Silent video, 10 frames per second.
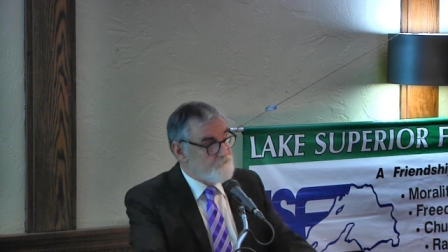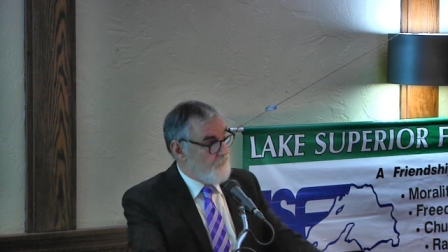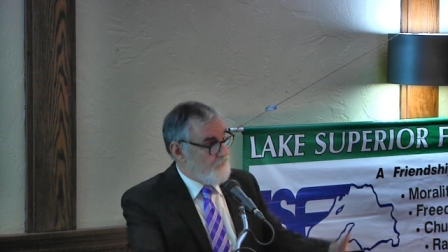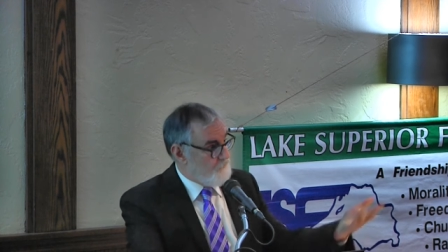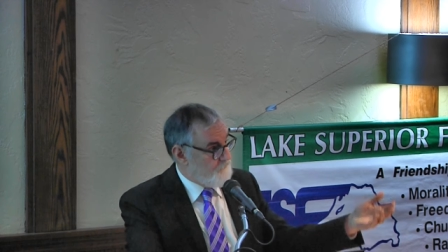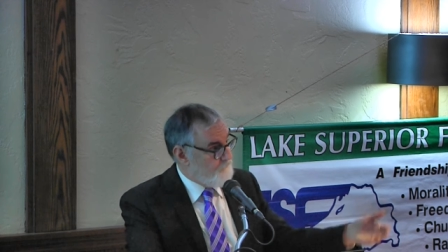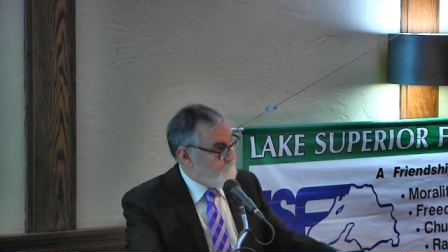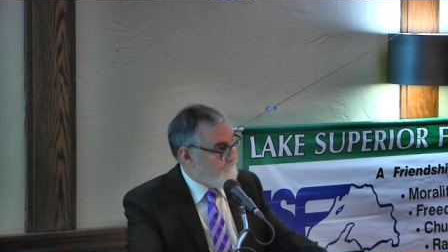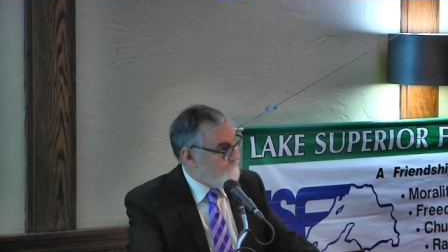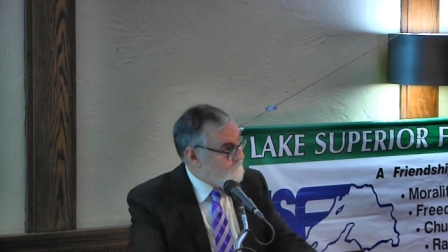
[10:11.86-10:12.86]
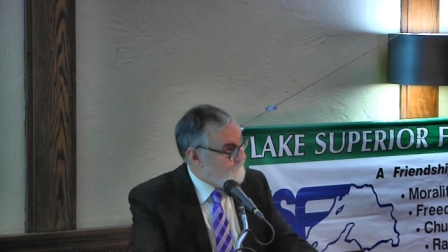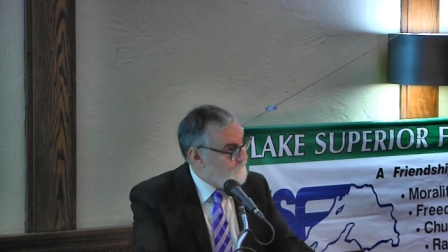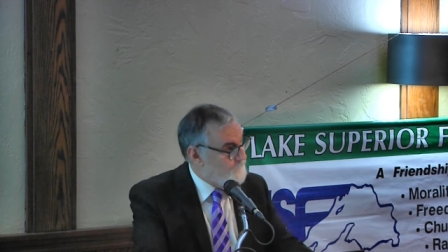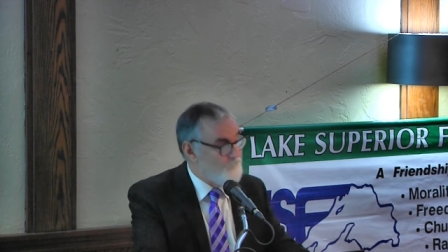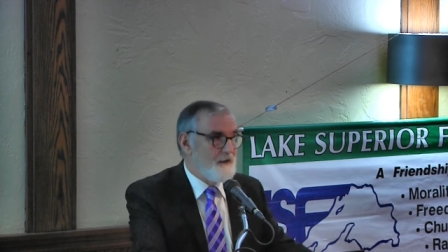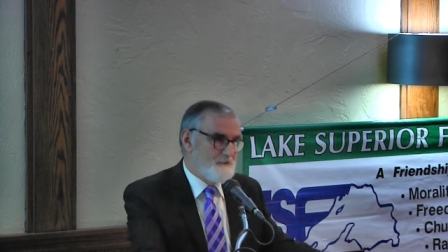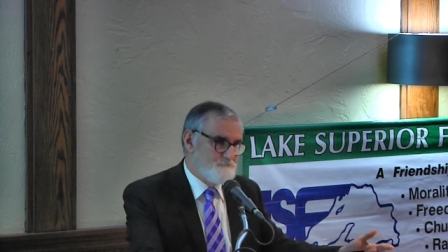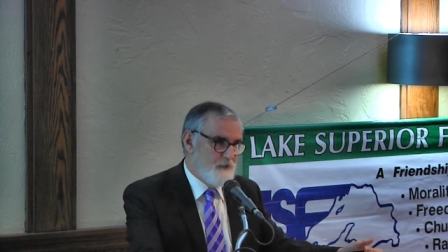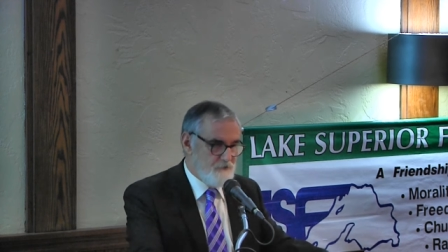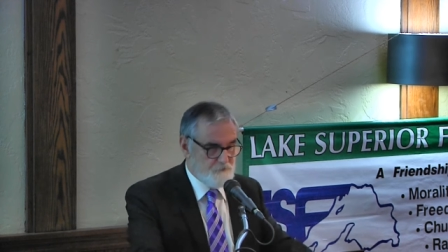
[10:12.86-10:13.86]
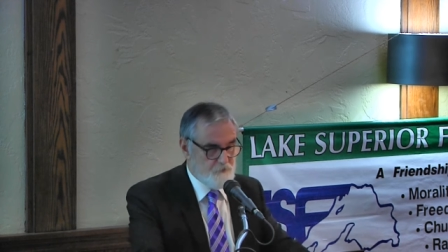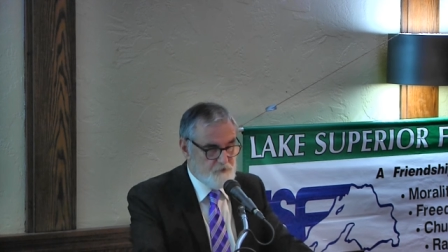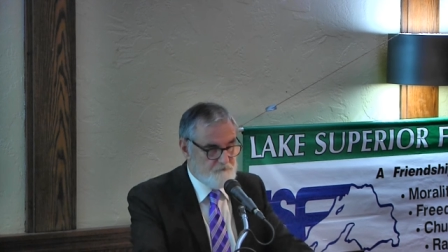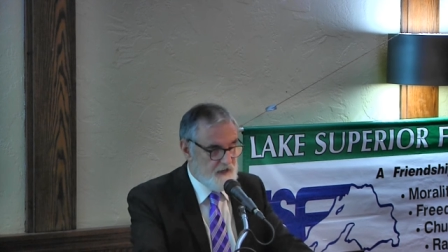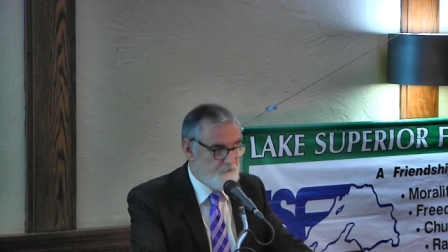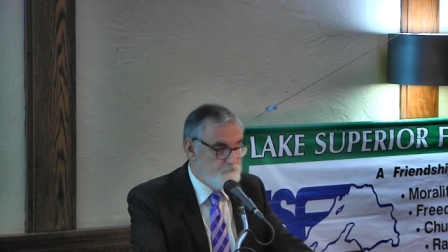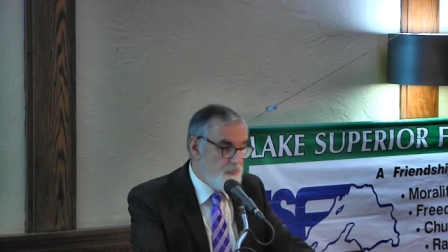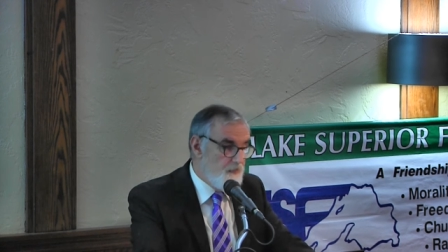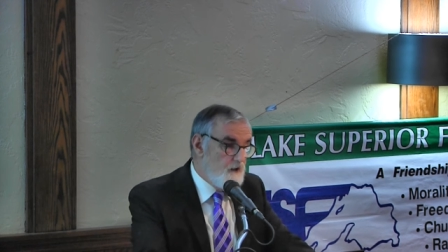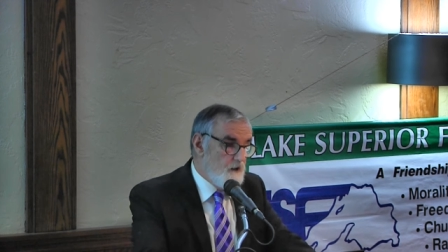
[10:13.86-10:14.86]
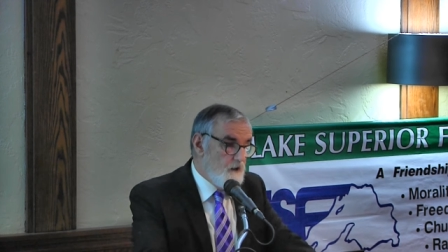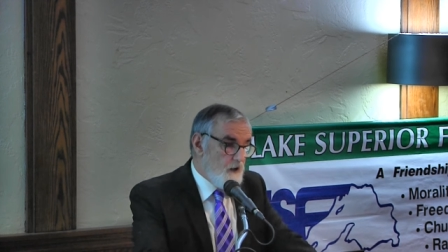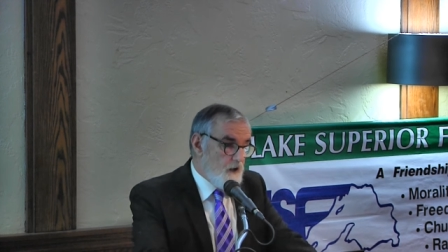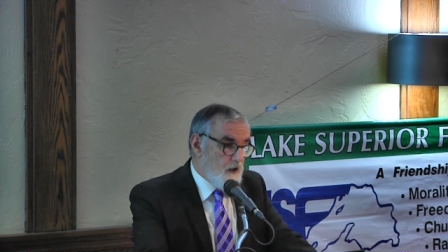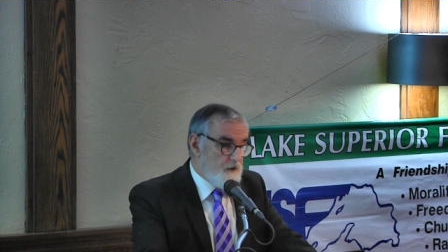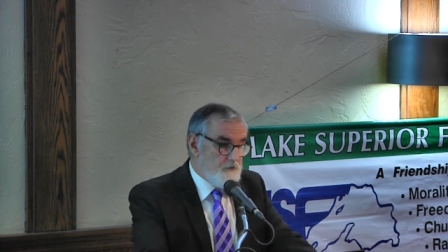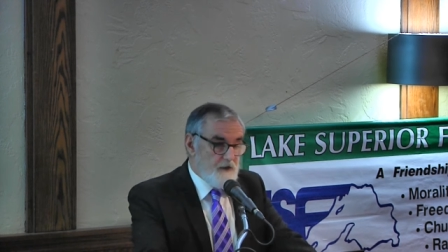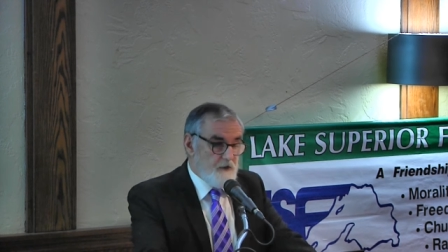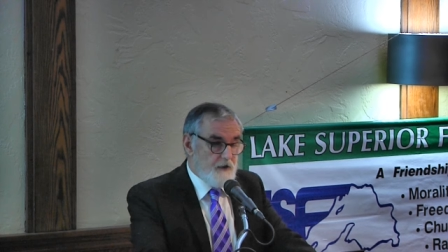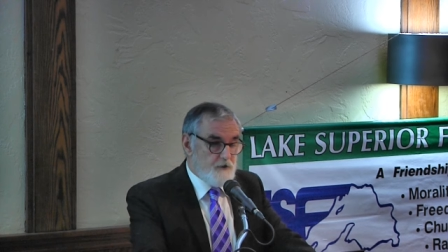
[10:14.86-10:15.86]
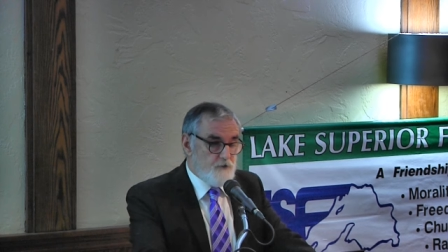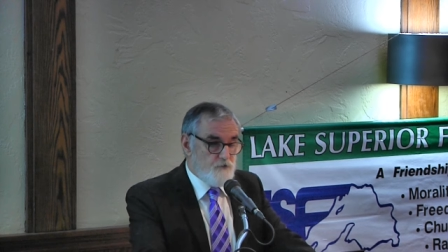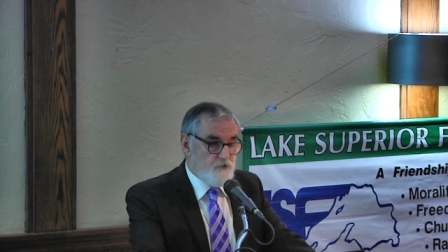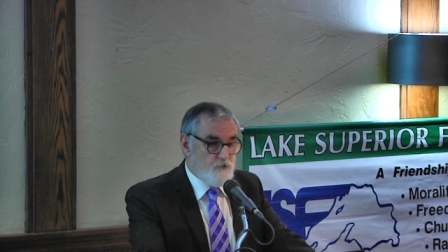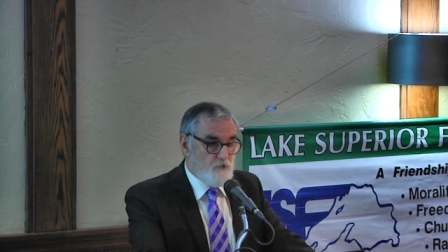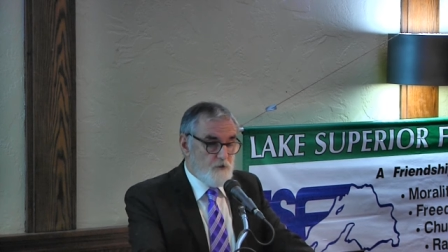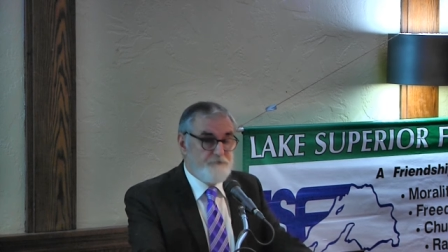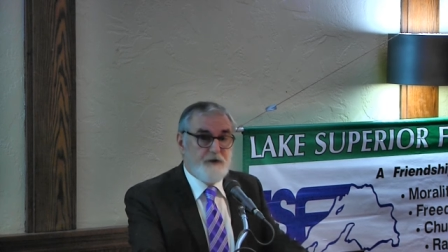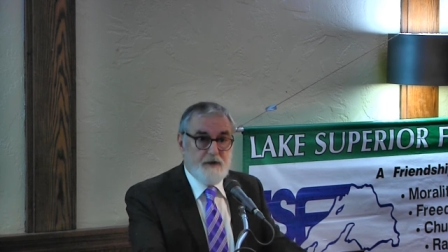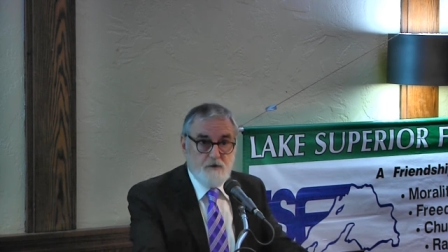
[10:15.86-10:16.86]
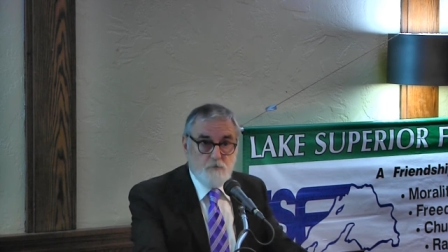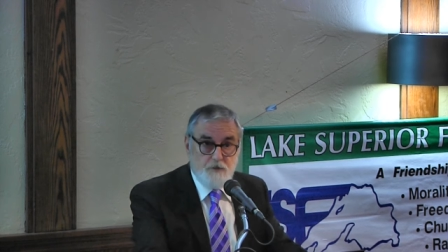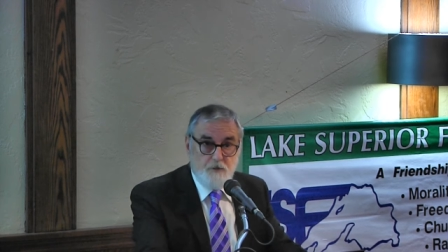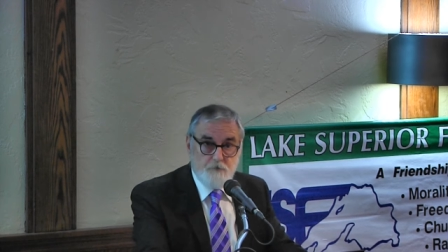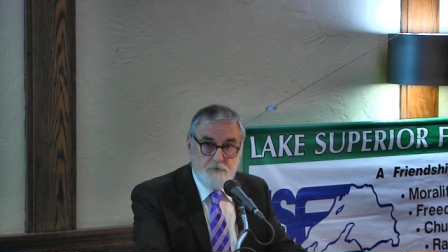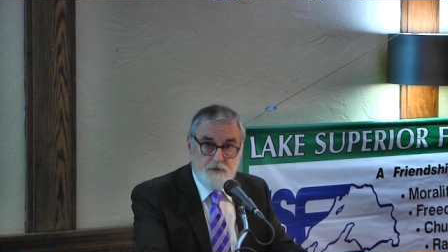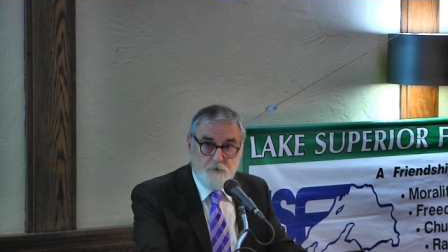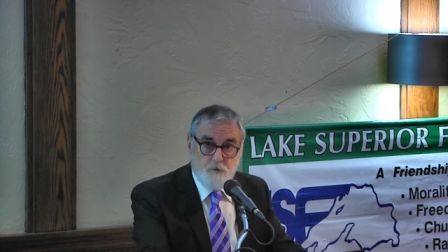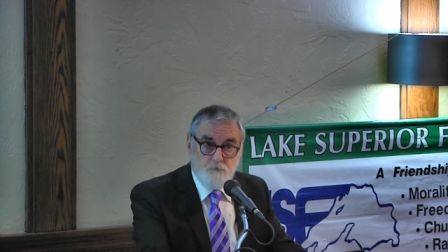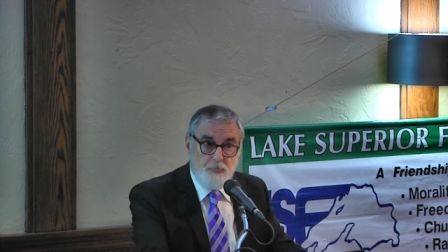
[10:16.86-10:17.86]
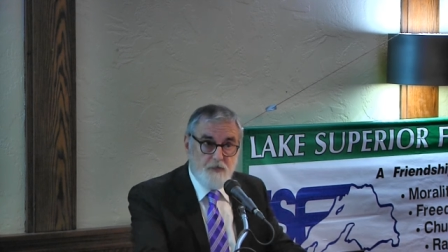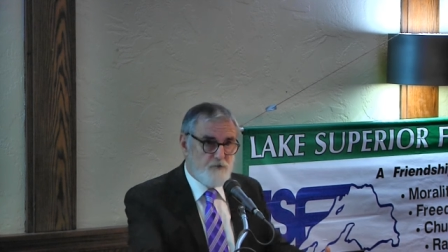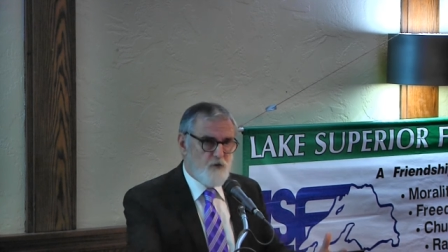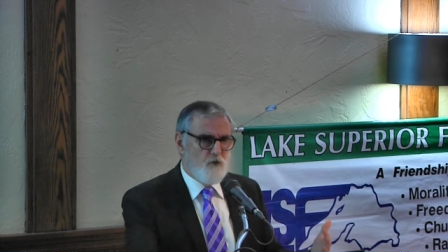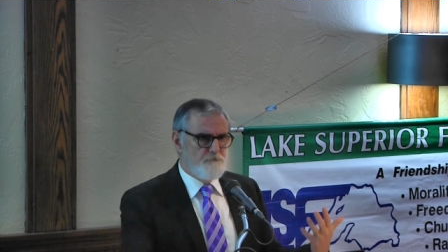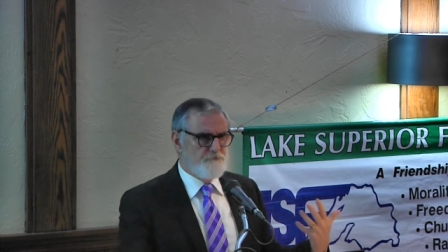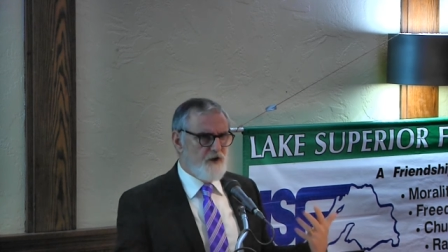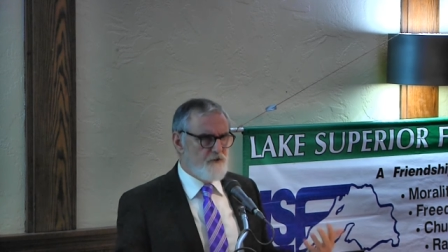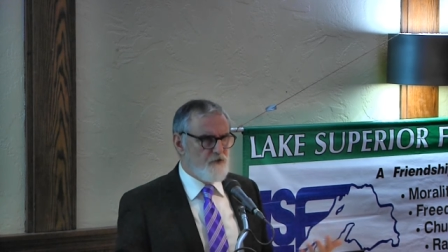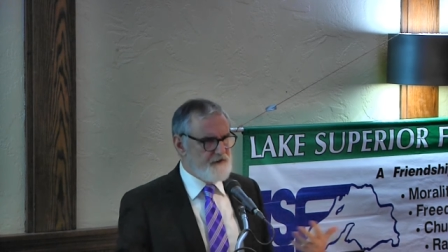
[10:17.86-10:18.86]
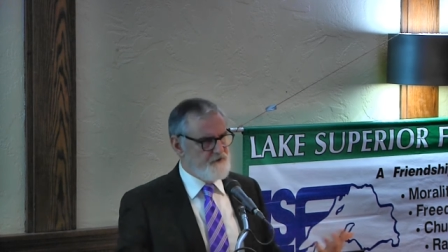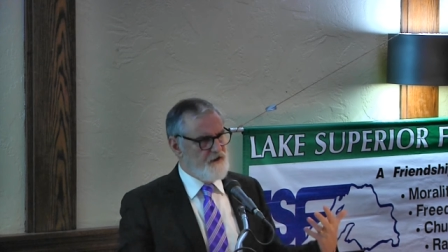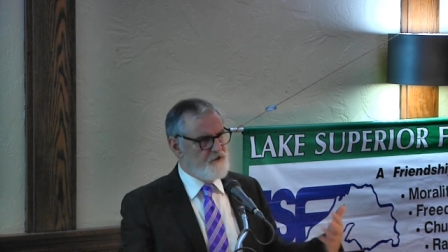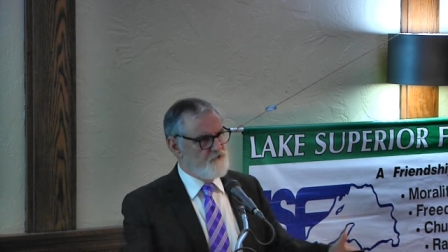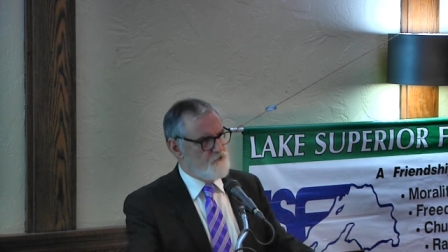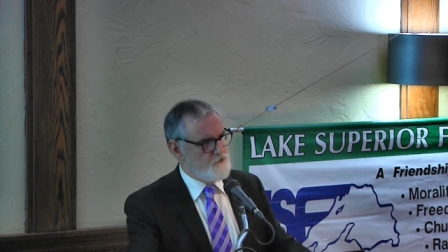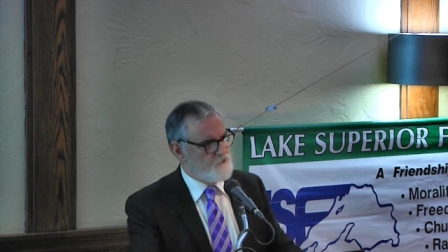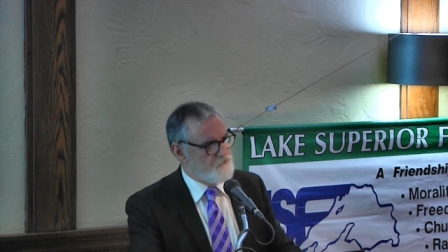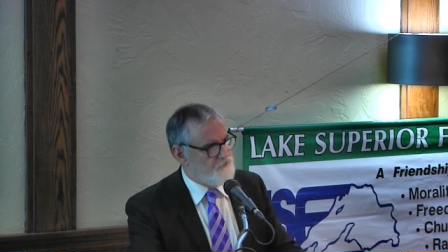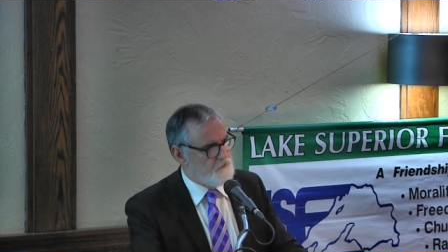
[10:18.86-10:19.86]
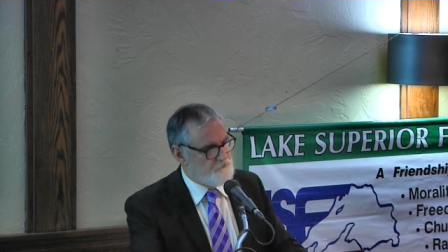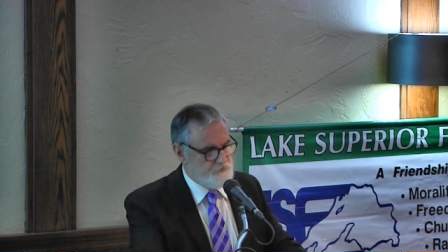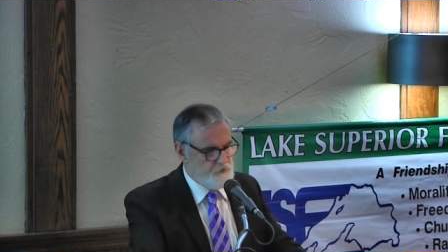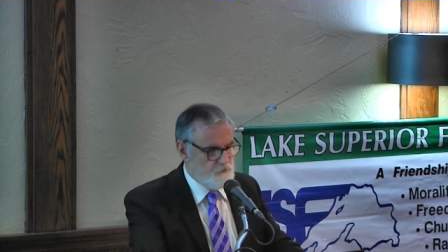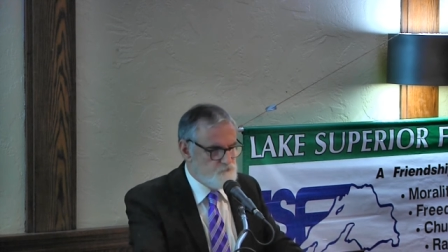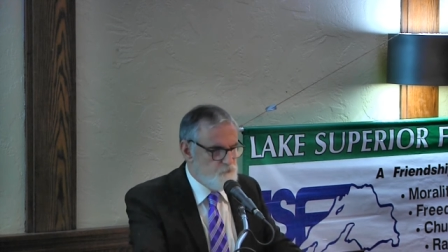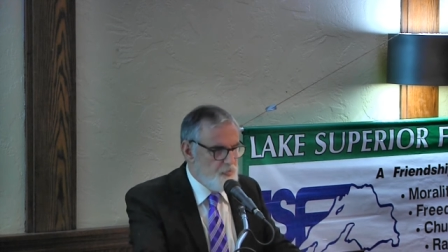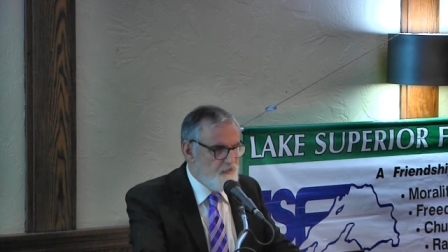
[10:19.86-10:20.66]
I found this out the hard way. It makes them really mad. Uh, they like you to uh, fit in with other people and don't attract attention to yourself, you know.